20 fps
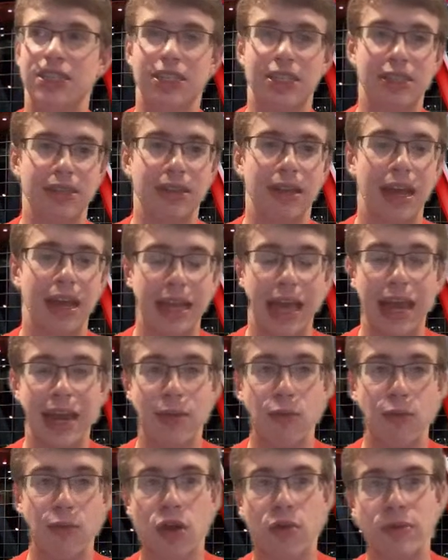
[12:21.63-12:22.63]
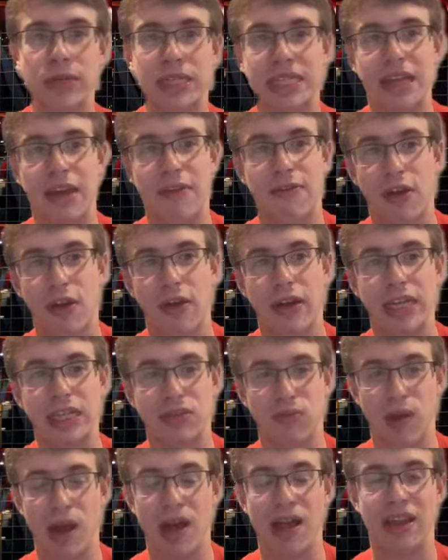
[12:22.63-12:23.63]
get in work with Steph Curry as
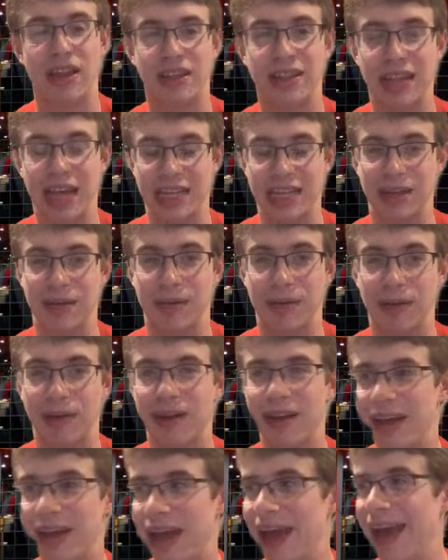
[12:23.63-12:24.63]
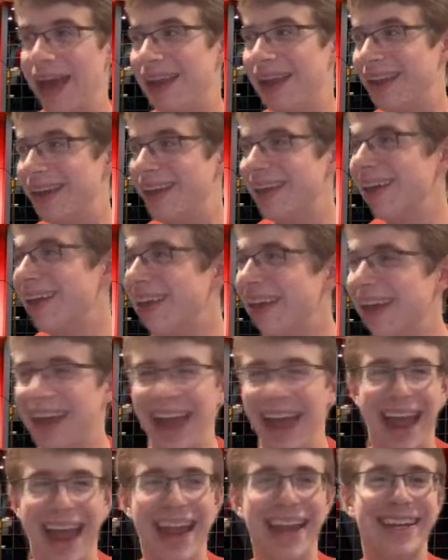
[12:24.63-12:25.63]
well last summer, and
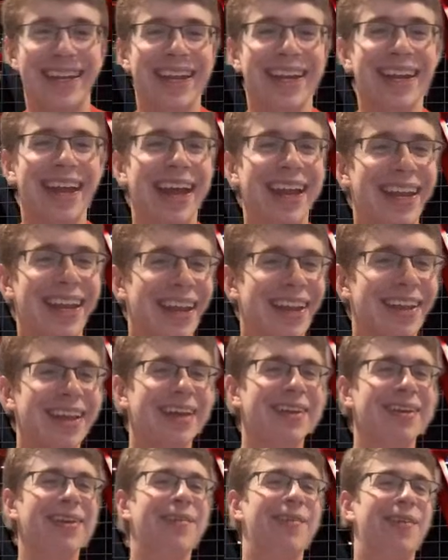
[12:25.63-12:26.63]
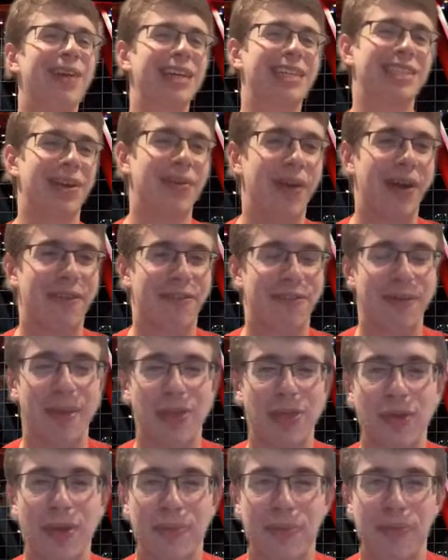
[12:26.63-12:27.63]
it didn't work so well from the
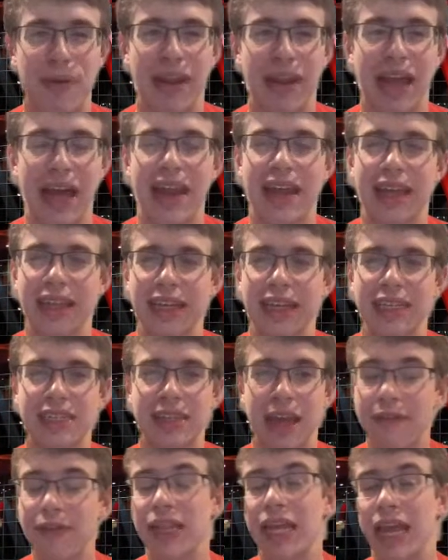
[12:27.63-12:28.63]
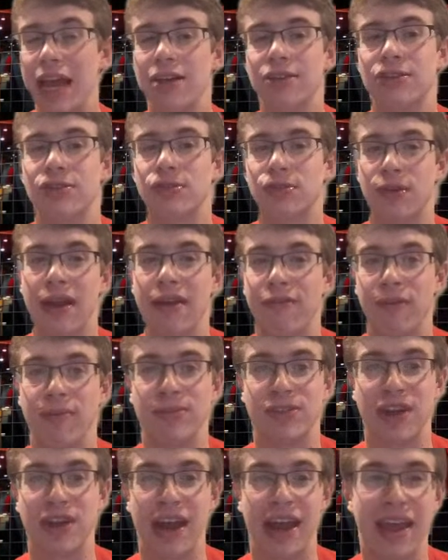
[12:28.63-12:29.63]
3-point line. At least everything else was great from
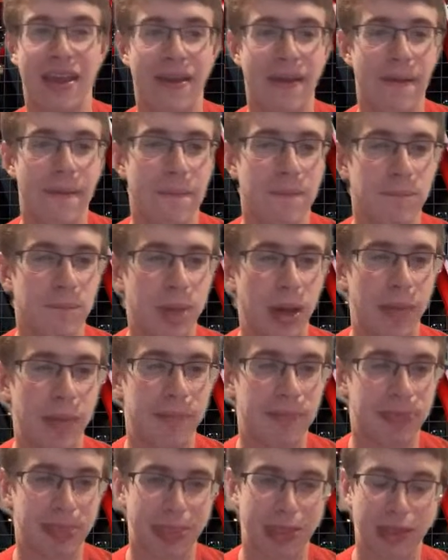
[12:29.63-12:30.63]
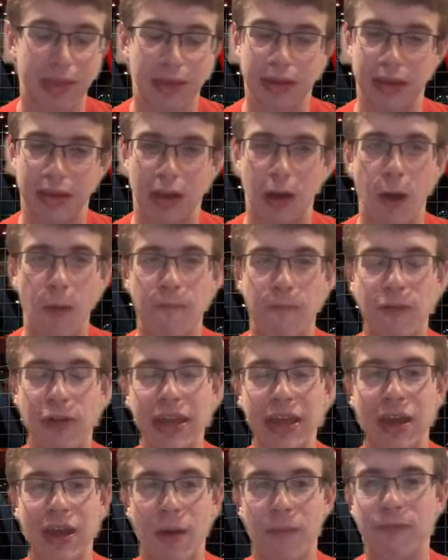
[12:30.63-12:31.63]
Trey, but
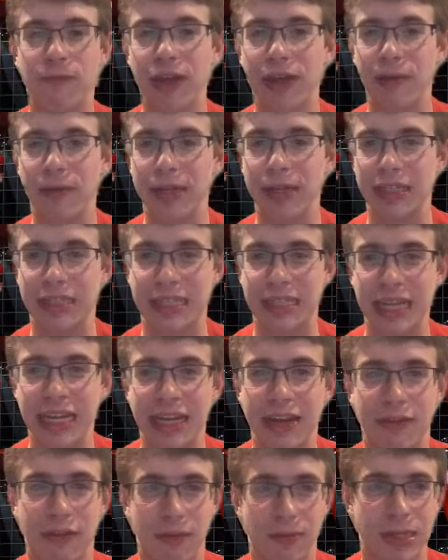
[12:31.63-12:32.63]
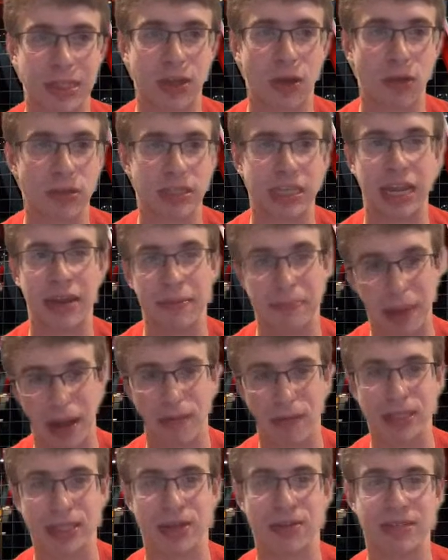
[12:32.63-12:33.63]
hopefully we see different results and better
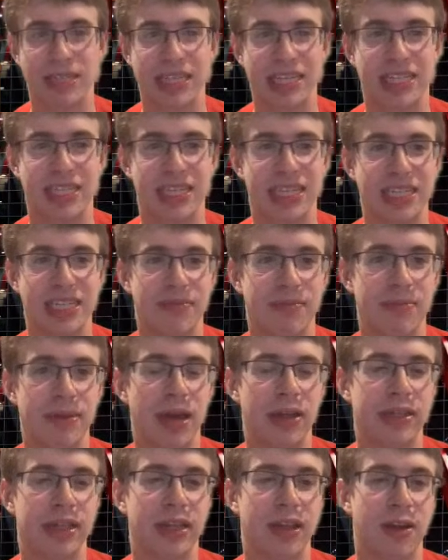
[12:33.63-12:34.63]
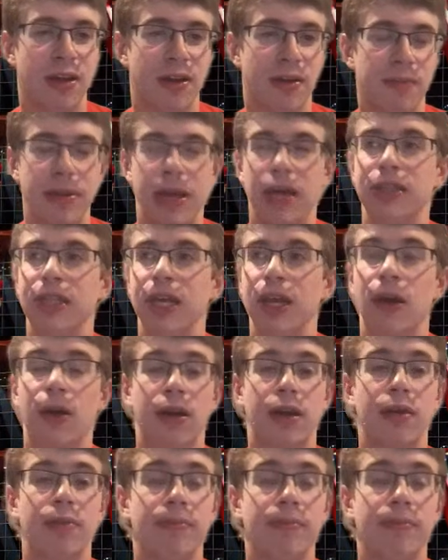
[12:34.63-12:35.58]
results this season beyond the arc.